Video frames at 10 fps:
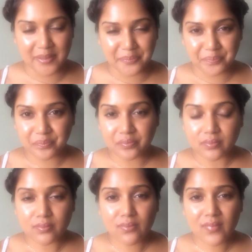and
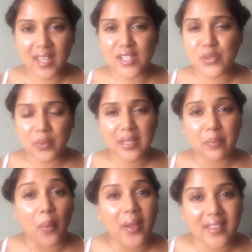it's really
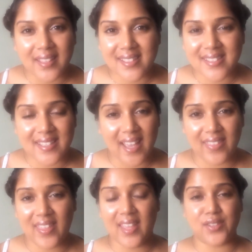pointless, I
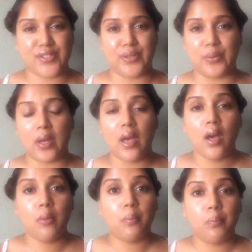think, to
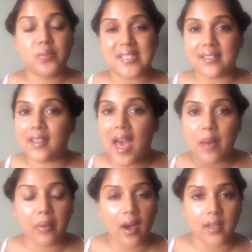
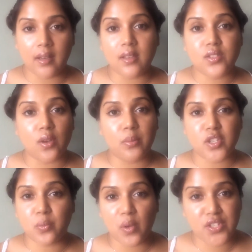slab on so
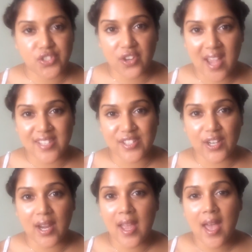much
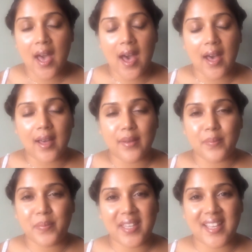moisturizer
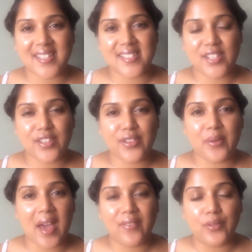because you
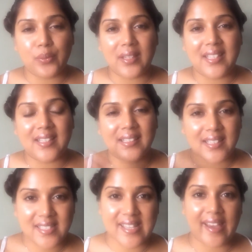haven't really
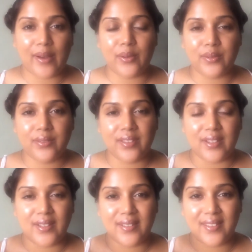cleaned out
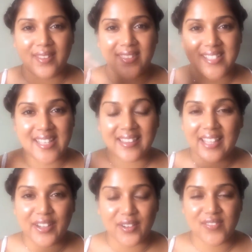the dead
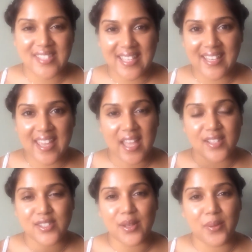layer of skin
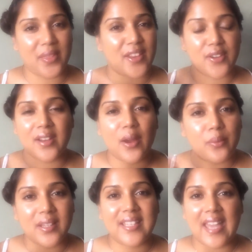yet, so that you're not
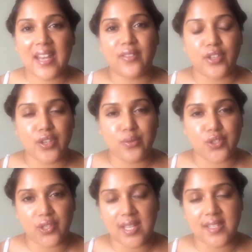really getting the
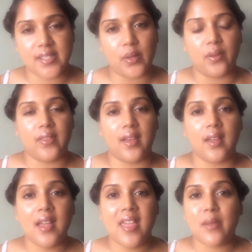nutrients or
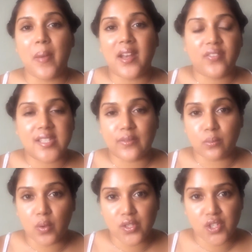the benefits of a
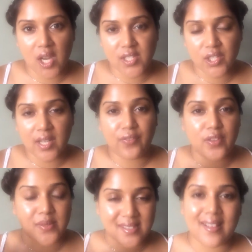moisturizer if
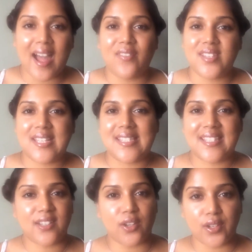you still have the dead
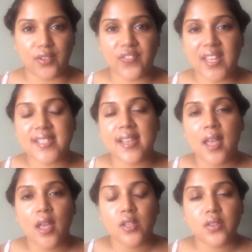skin on your face.
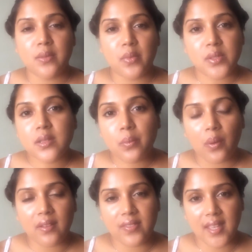So the most
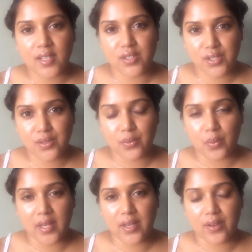important thing to do
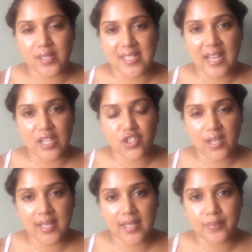when you're
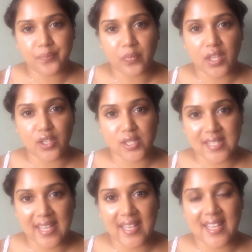dehydrated in your
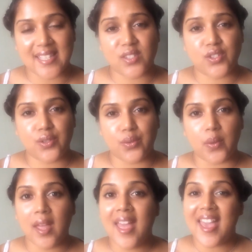skin is
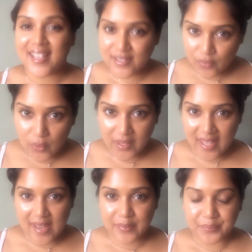to
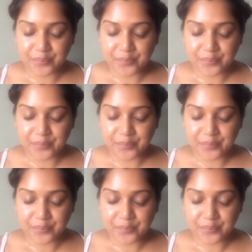exfoliate.